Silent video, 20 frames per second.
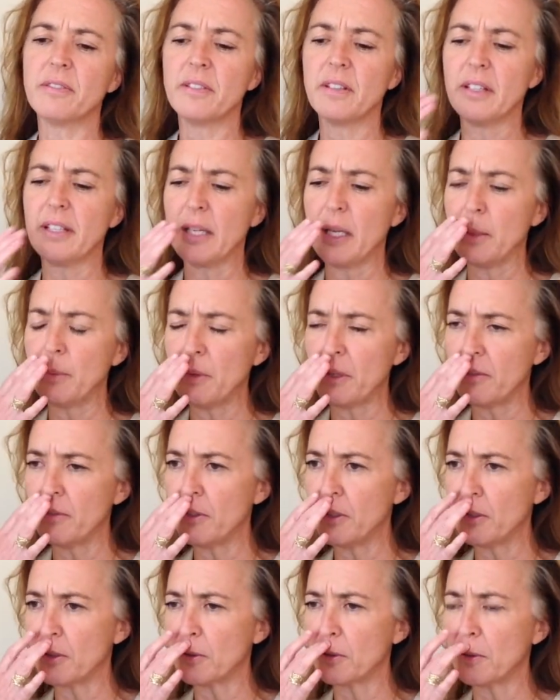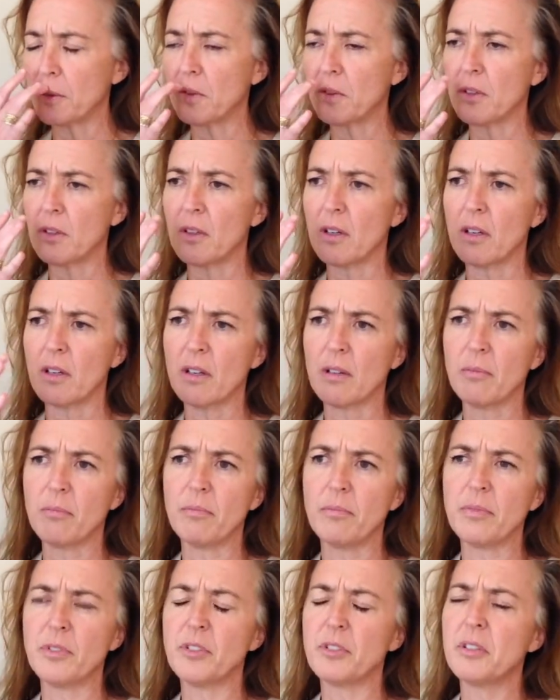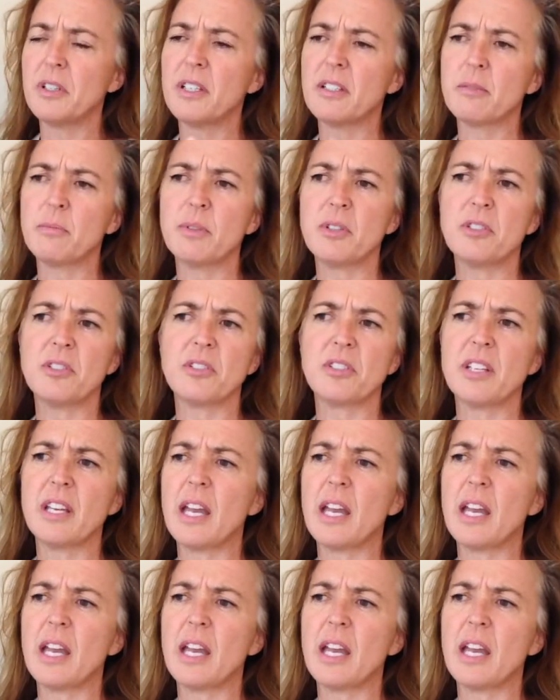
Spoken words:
inhibitive neurotransmitters,